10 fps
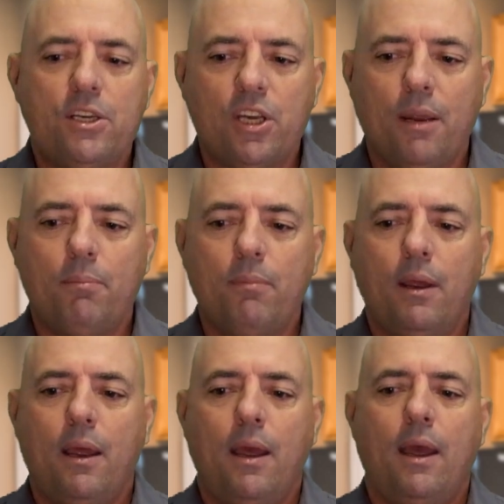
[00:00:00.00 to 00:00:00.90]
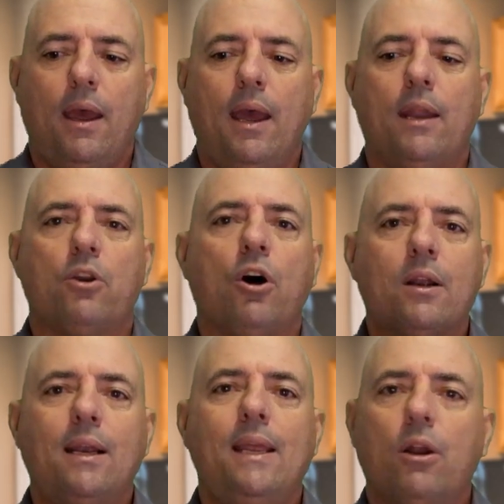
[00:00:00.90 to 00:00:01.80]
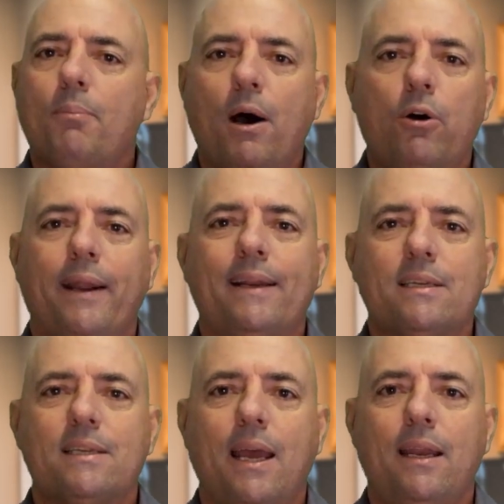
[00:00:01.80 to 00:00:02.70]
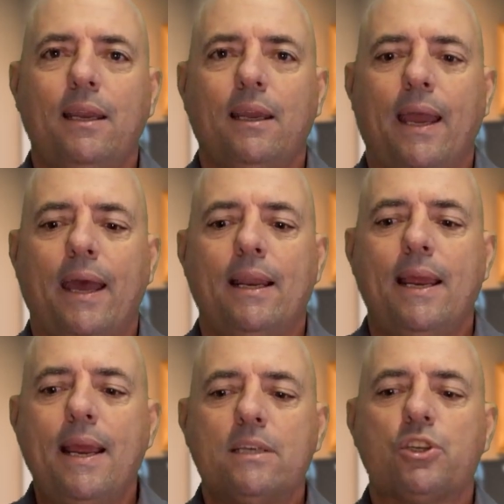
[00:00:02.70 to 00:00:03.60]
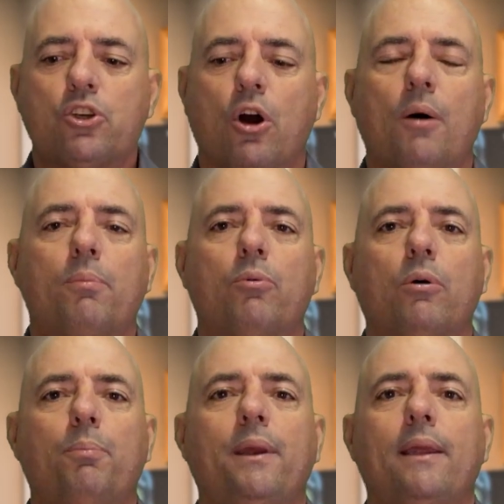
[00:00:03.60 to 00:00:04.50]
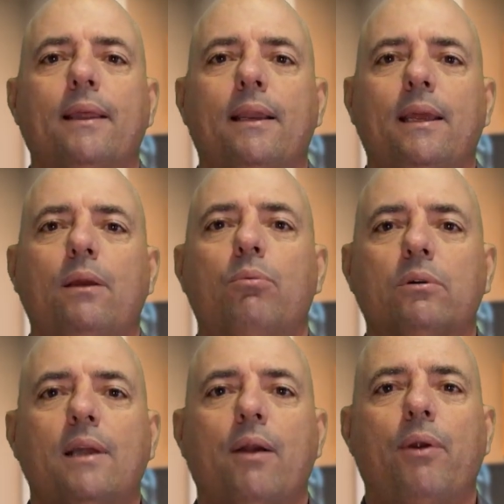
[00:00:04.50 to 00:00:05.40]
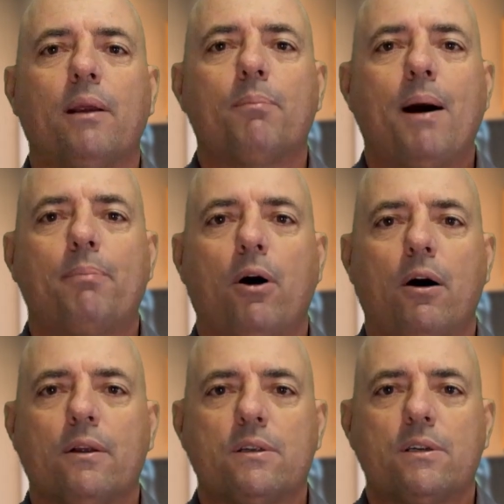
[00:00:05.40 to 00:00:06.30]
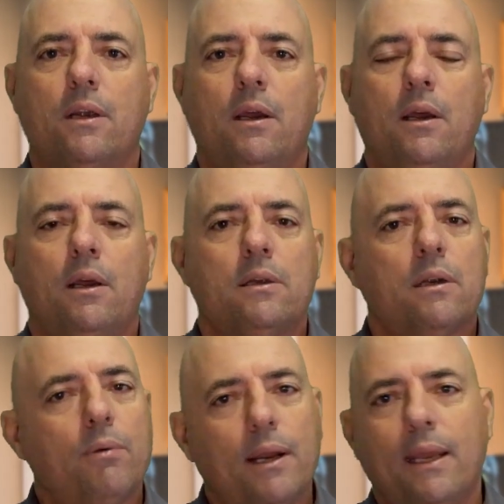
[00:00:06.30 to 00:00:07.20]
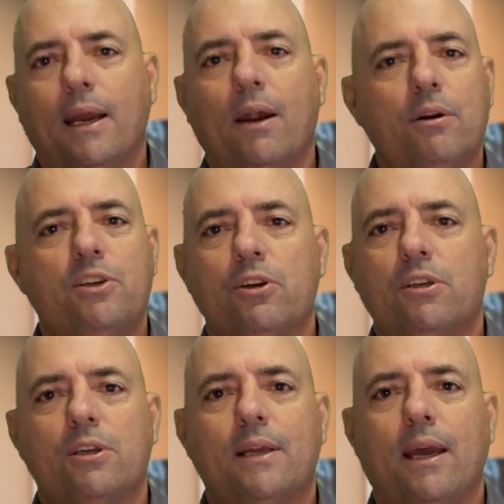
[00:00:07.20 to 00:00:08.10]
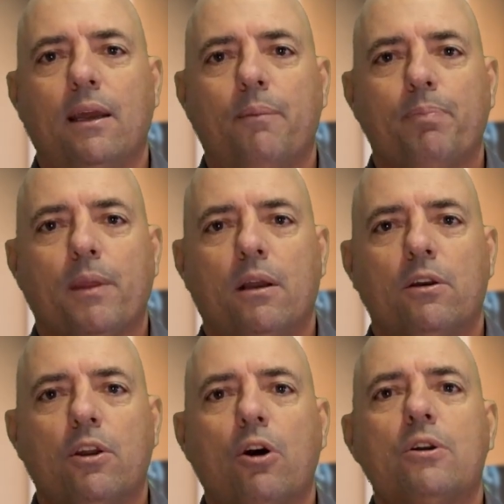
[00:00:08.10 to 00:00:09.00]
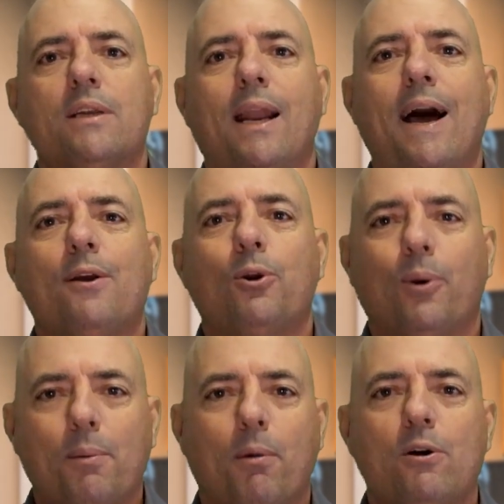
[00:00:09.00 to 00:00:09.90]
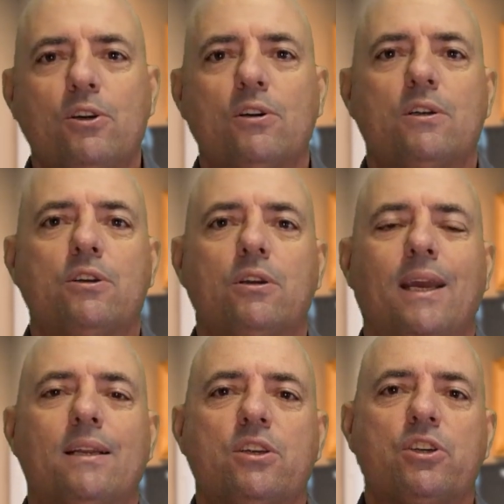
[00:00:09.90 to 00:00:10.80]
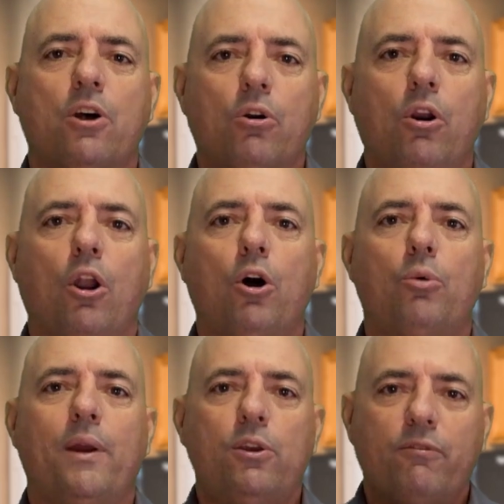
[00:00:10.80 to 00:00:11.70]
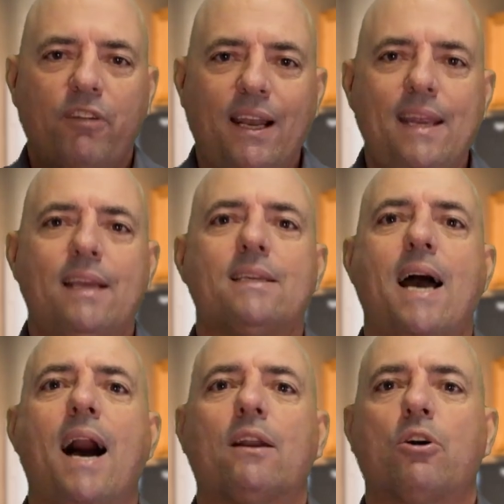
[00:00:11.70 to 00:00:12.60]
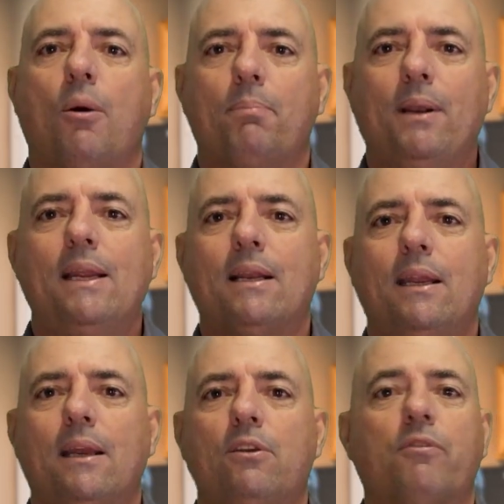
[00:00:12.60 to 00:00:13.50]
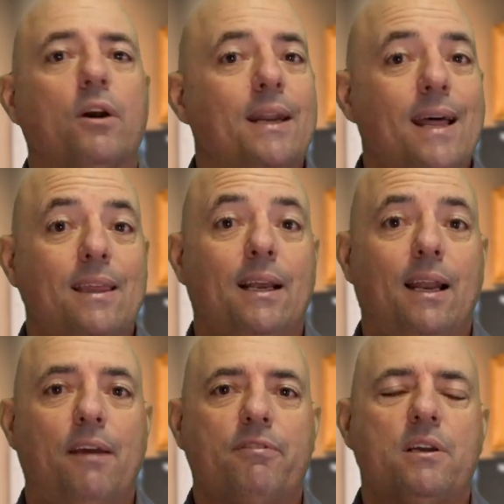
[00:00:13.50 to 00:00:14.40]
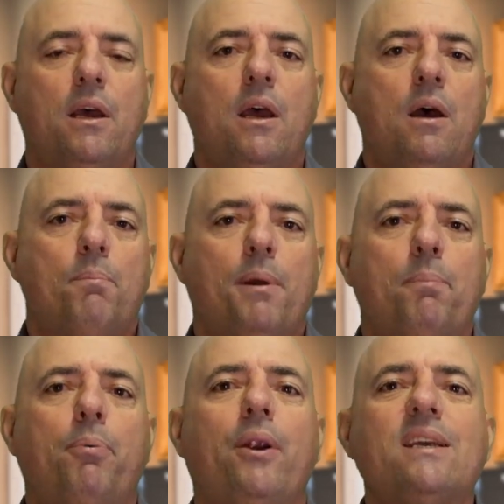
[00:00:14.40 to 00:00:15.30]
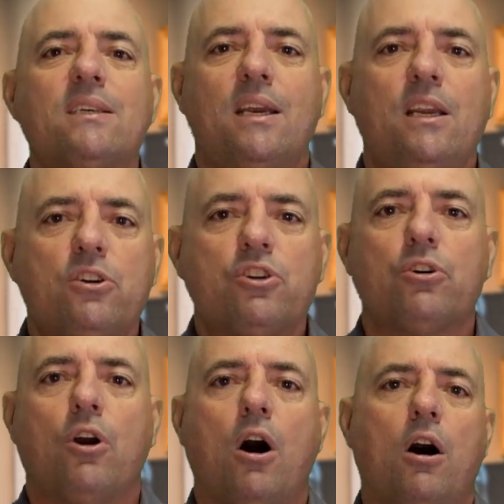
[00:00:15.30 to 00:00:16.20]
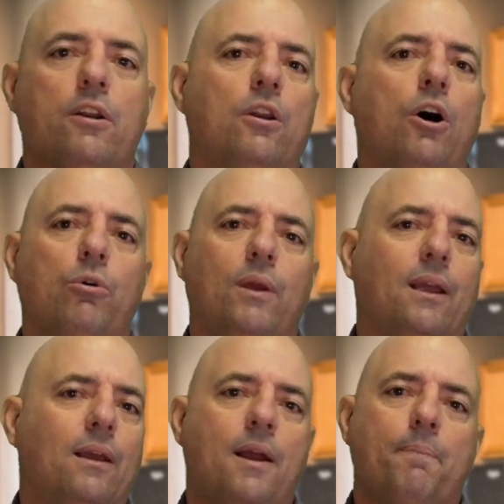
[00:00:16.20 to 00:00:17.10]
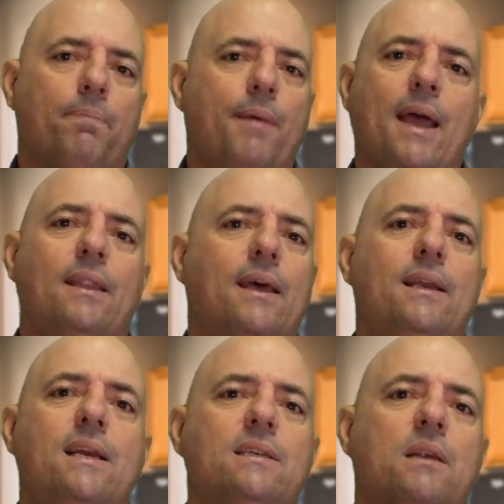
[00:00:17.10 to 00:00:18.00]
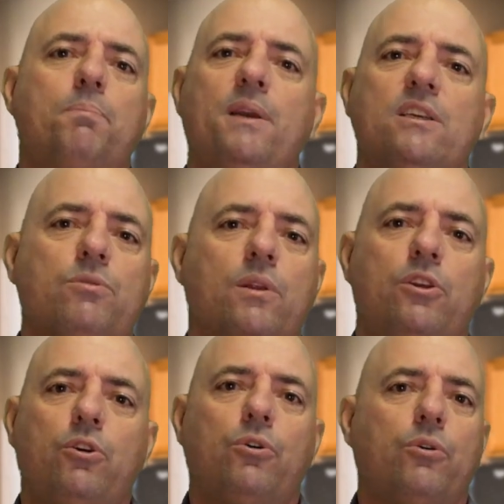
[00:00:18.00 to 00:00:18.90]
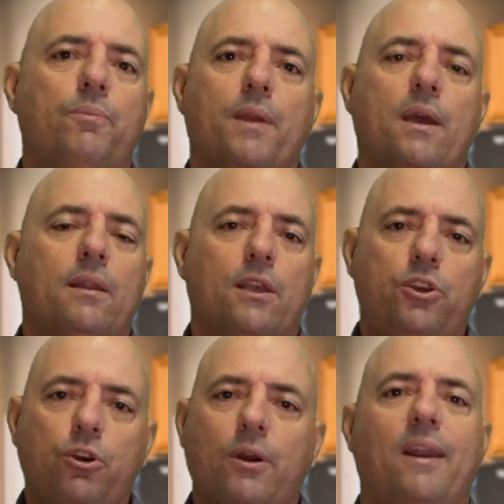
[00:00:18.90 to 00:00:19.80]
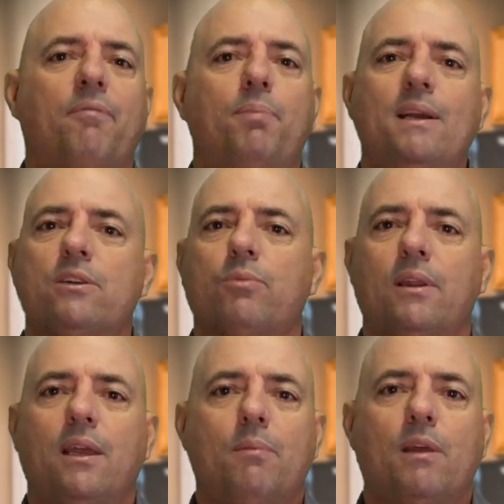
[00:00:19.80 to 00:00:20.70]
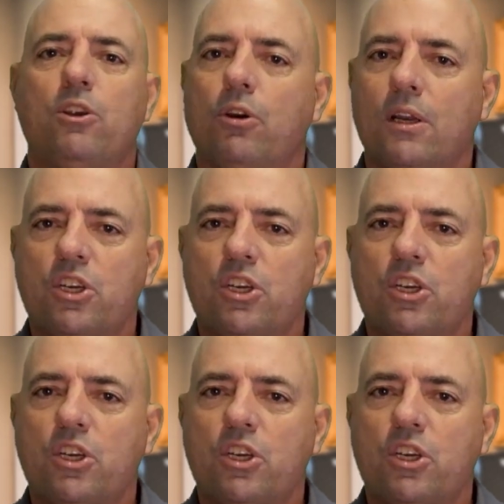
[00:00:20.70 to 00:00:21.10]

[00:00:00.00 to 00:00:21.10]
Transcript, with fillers: Him and not lean on my own understanding. And His job will be that He will direct my paths. So, I want to encourage you today don't allow your emotions to get so low where you've leaked out completely and you've got nothing left. But press into God, knowing, man, that He's at peace with you, that you can have peace with Him, that you can